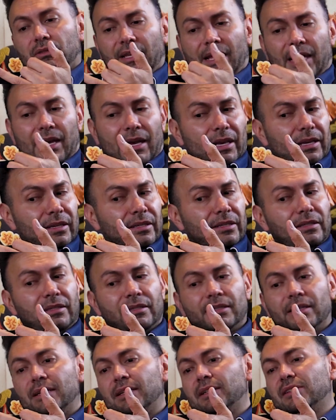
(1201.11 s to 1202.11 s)

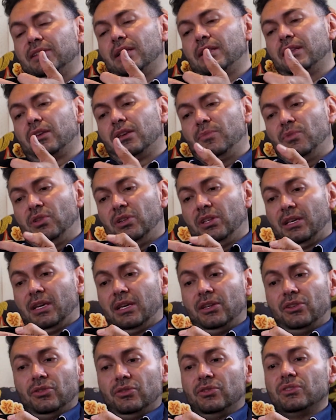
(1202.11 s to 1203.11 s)
gas,
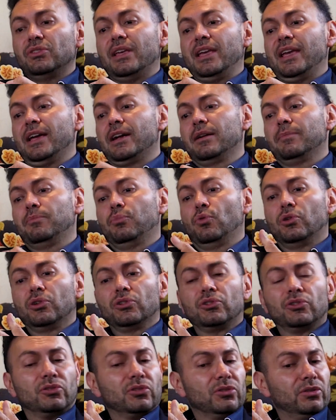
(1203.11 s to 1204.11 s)
telecommunications, airports,